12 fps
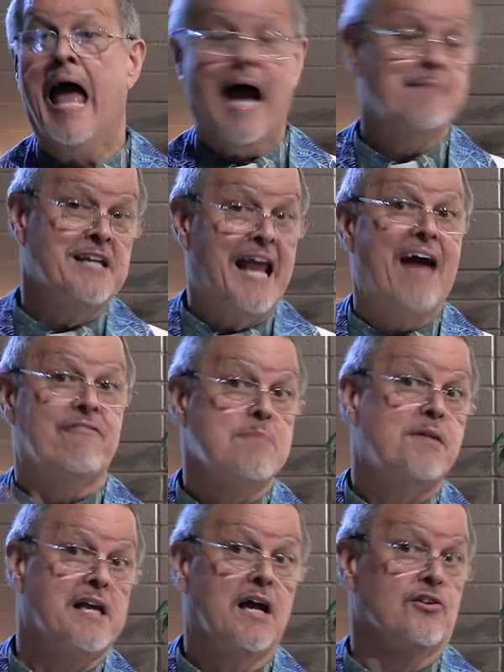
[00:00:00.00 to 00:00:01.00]
I mean,
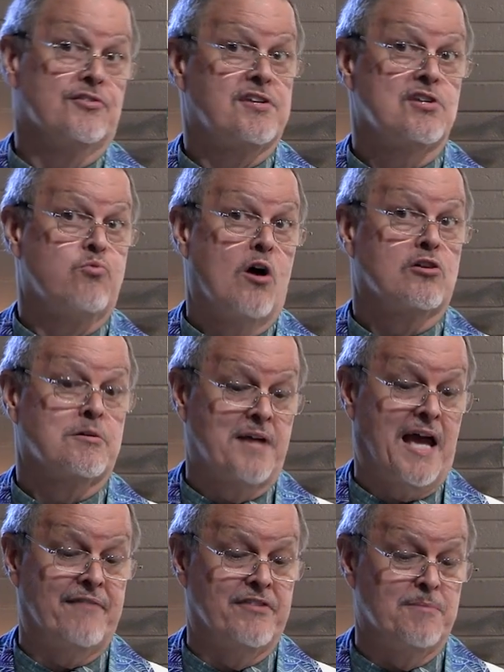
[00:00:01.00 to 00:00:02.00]
everybody else is welcome to
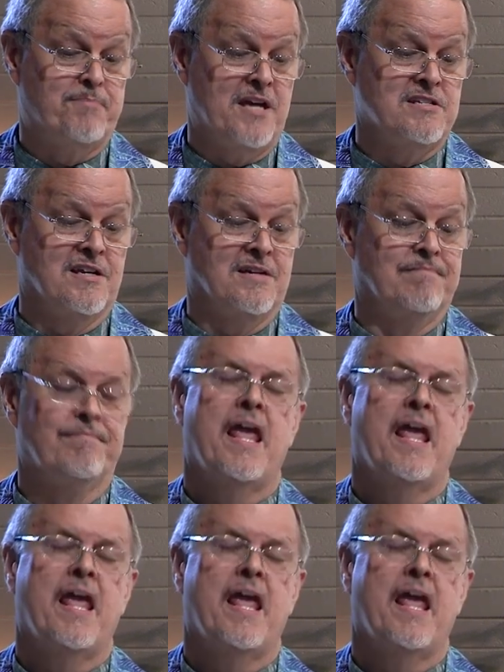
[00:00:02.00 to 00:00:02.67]
have an opinion,